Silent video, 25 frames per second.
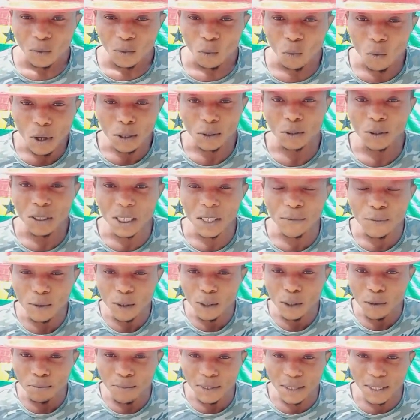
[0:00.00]
What, if
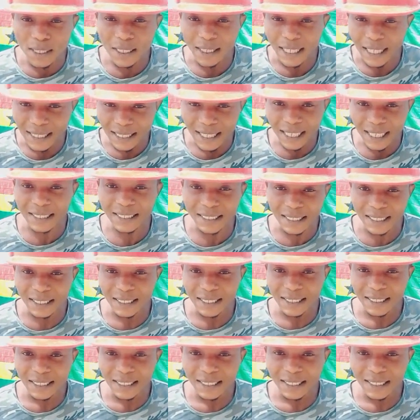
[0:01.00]
not music and dancing?
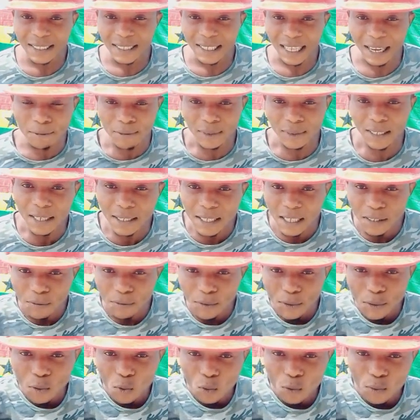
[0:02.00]
Have they
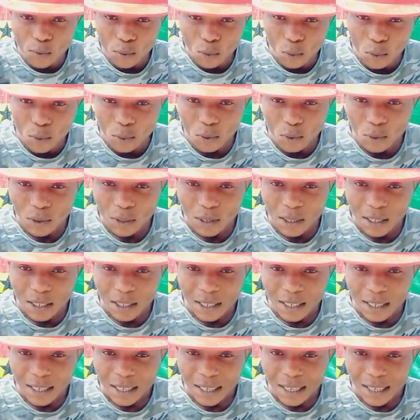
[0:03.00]
given you food?
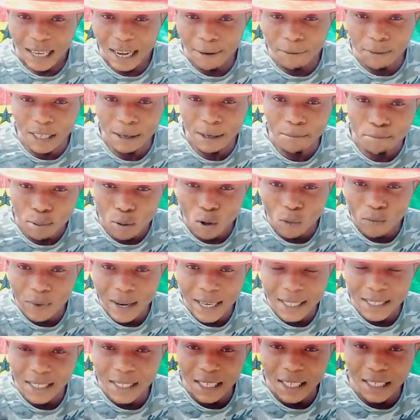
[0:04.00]
Have them
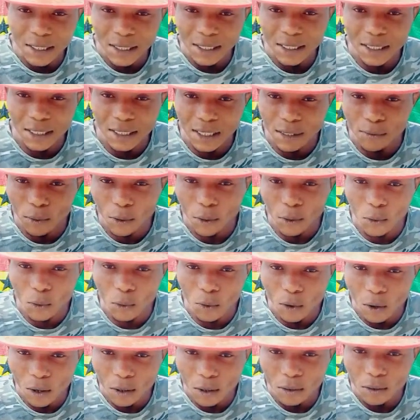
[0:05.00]
provided electricity for you
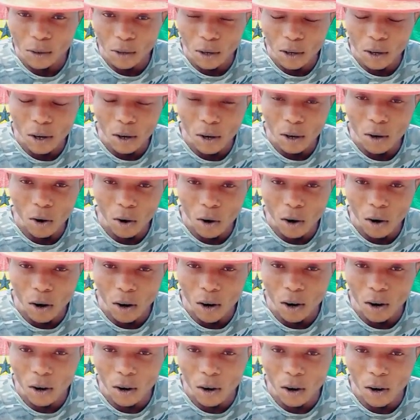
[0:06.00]

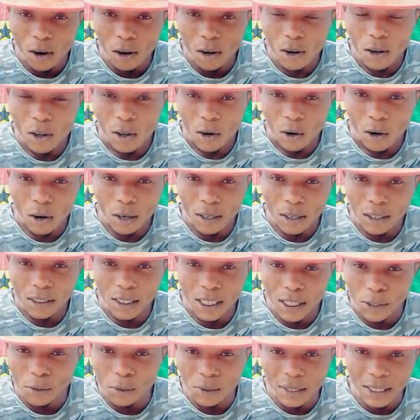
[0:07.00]
or
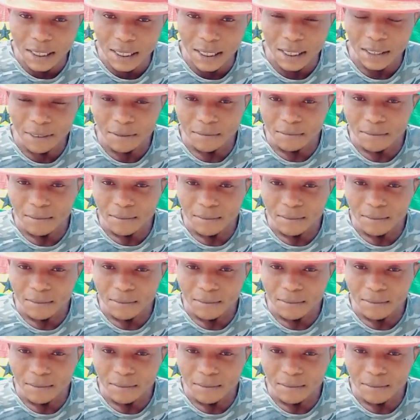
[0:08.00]
security?